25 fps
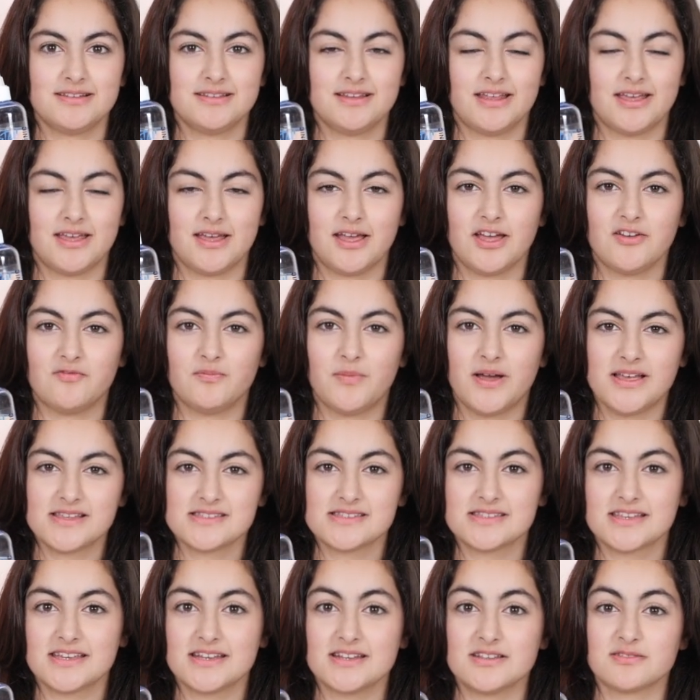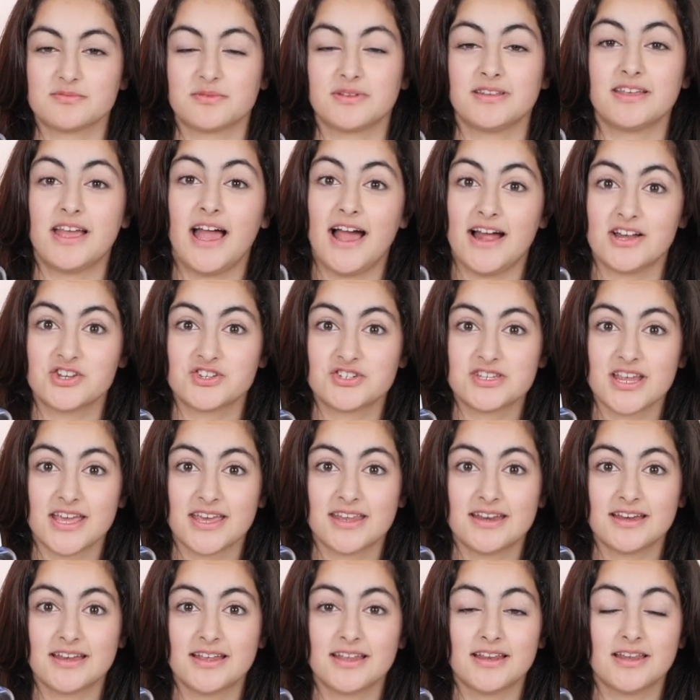Like if my skin is really
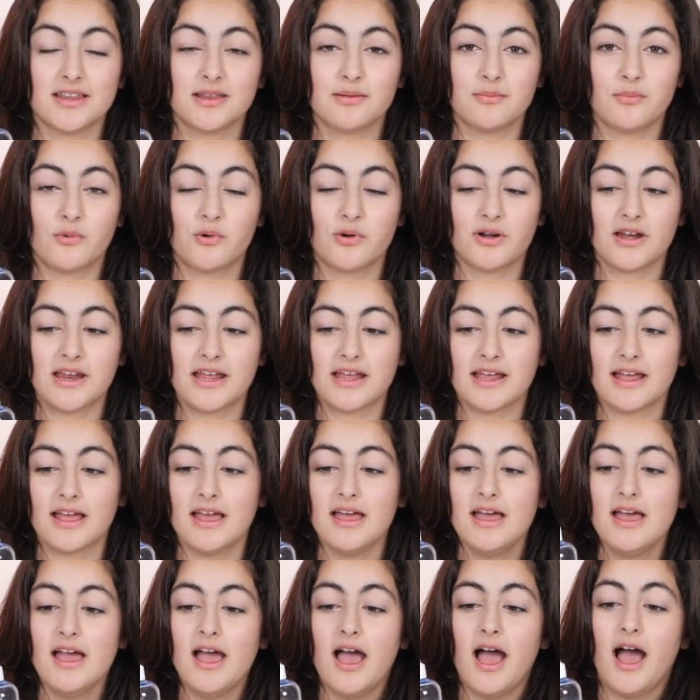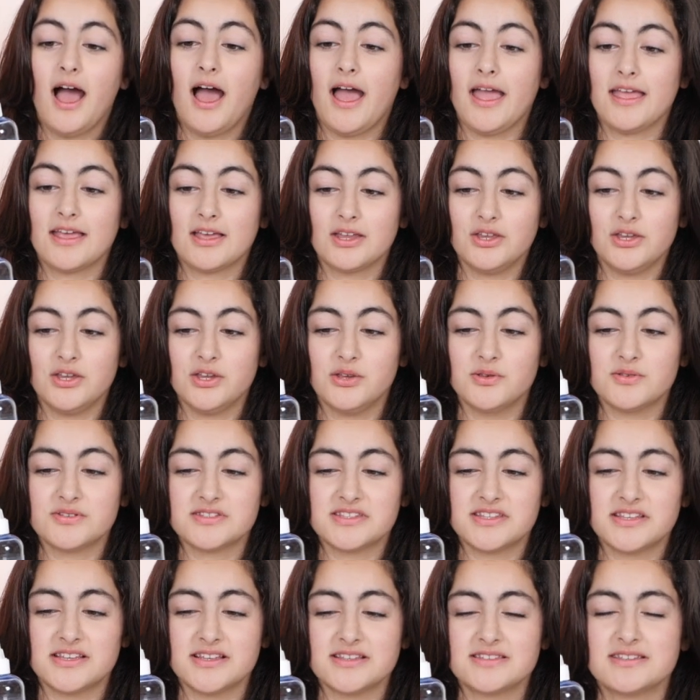agitated in the morning, I can use
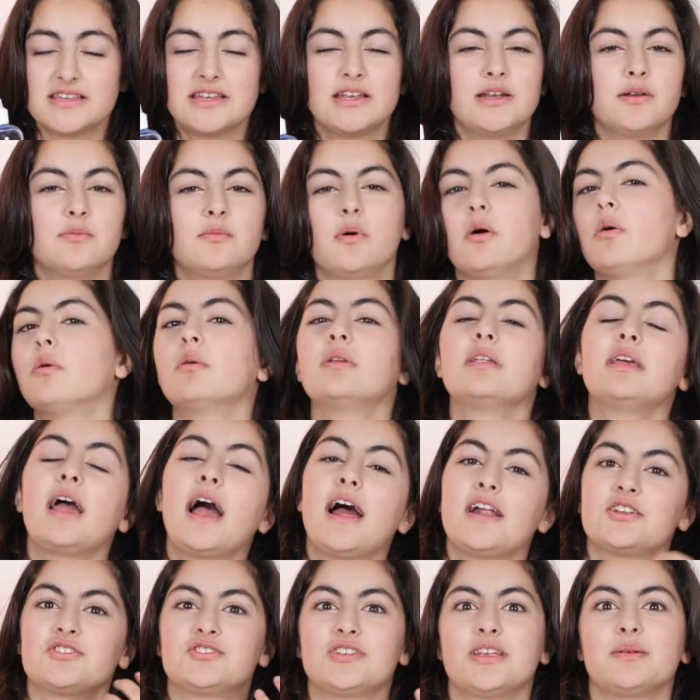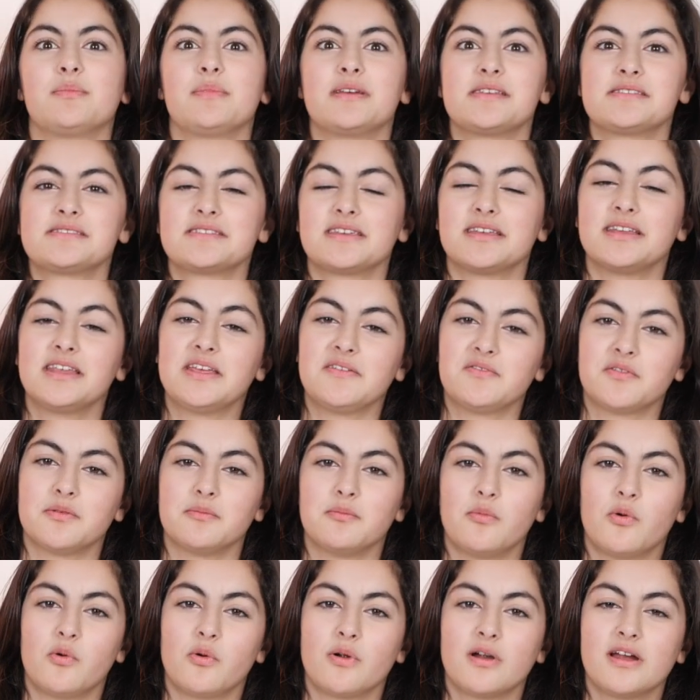this and it won't agitate my skin even
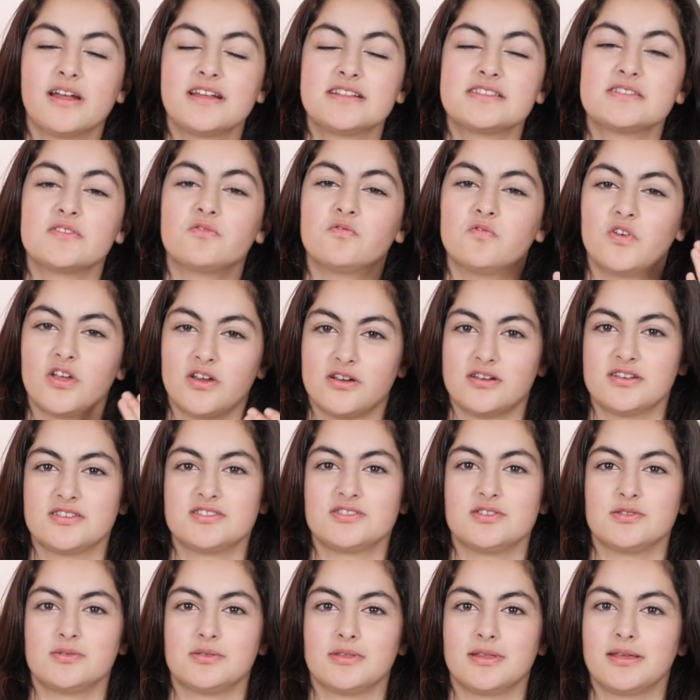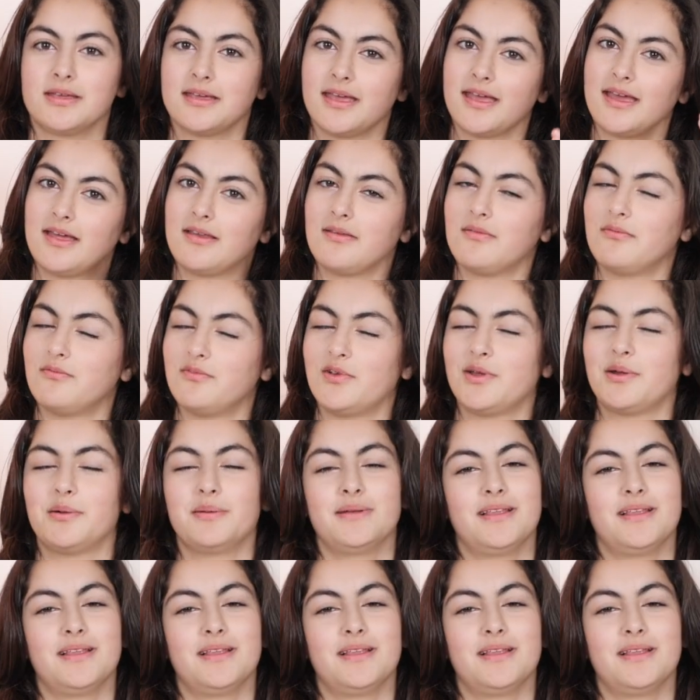more. It's very soothing and very